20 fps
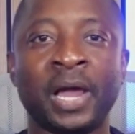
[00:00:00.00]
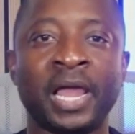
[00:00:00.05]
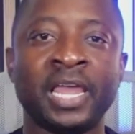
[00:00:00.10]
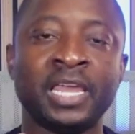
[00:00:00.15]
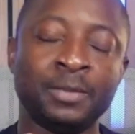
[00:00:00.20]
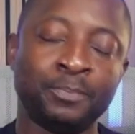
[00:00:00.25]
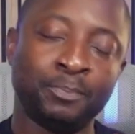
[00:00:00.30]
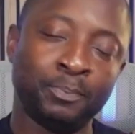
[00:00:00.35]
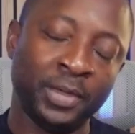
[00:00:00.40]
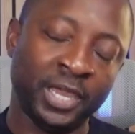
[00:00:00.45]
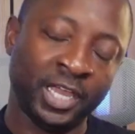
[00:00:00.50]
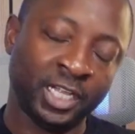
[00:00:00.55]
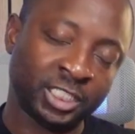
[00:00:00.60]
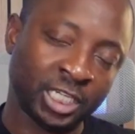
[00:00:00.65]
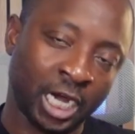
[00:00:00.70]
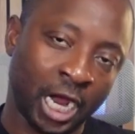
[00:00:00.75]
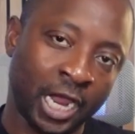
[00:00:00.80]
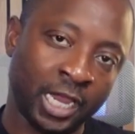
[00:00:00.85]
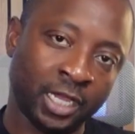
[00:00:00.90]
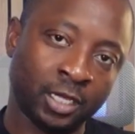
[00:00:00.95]
by a
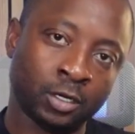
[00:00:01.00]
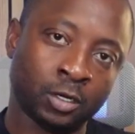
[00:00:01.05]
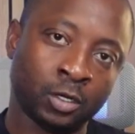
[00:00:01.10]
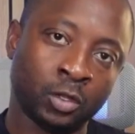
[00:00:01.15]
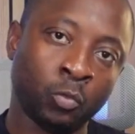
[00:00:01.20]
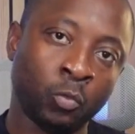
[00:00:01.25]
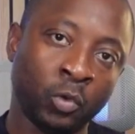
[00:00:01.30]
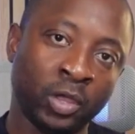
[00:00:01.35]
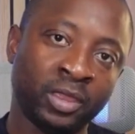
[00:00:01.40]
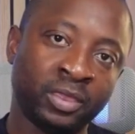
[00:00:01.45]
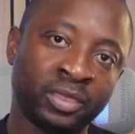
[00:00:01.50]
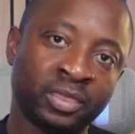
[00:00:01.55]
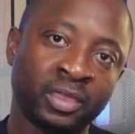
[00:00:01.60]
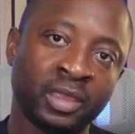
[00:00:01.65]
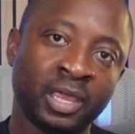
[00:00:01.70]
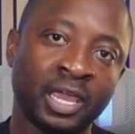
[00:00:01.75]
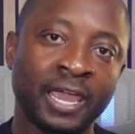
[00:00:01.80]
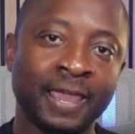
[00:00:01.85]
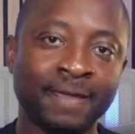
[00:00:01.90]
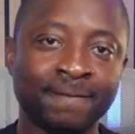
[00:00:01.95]
page icon with
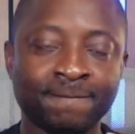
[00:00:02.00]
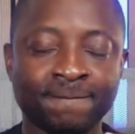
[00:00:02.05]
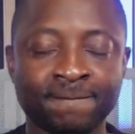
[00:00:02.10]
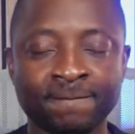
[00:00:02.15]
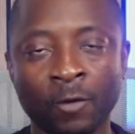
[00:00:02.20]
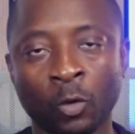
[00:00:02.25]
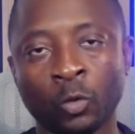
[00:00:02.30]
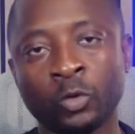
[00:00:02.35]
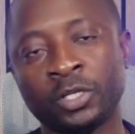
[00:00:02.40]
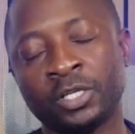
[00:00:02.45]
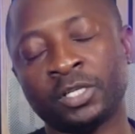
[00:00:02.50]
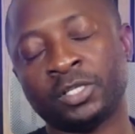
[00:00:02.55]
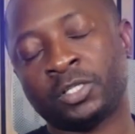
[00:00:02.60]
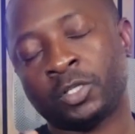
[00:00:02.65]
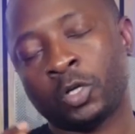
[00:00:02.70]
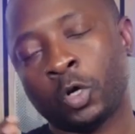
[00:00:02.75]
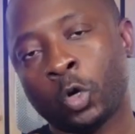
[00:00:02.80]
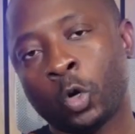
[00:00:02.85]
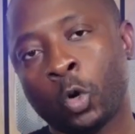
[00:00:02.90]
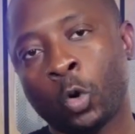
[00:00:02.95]
a
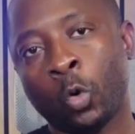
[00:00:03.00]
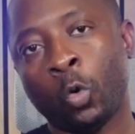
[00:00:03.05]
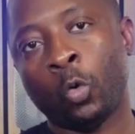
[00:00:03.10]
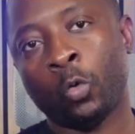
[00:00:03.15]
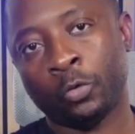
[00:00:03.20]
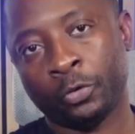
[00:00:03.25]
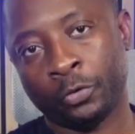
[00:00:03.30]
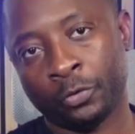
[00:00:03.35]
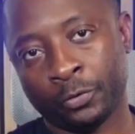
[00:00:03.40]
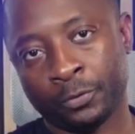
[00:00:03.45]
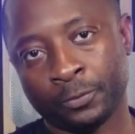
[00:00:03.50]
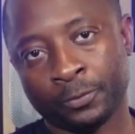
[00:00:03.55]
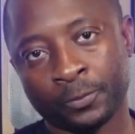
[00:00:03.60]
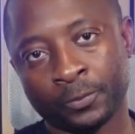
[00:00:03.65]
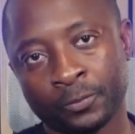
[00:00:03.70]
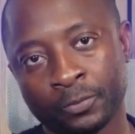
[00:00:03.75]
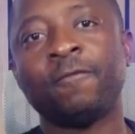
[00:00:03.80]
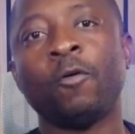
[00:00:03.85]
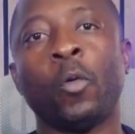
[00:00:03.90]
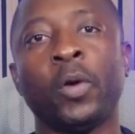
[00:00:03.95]
folded corner.
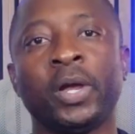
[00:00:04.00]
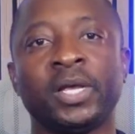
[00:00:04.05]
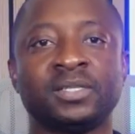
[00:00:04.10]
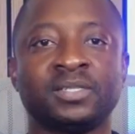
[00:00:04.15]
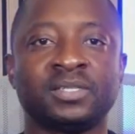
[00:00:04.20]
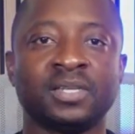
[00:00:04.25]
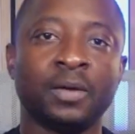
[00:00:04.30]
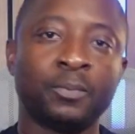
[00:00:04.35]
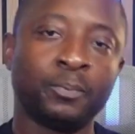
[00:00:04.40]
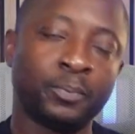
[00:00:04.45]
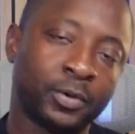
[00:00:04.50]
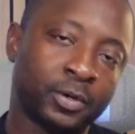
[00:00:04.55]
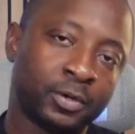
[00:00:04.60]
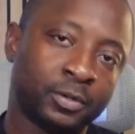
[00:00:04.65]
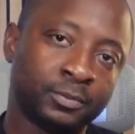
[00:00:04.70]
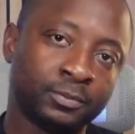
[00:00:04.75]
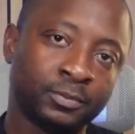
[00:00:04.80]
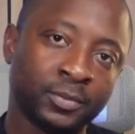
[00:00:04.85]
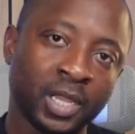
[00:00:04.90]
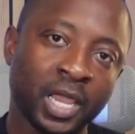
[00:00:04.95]
For
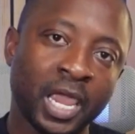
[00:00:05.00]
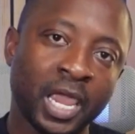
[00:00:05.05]
example,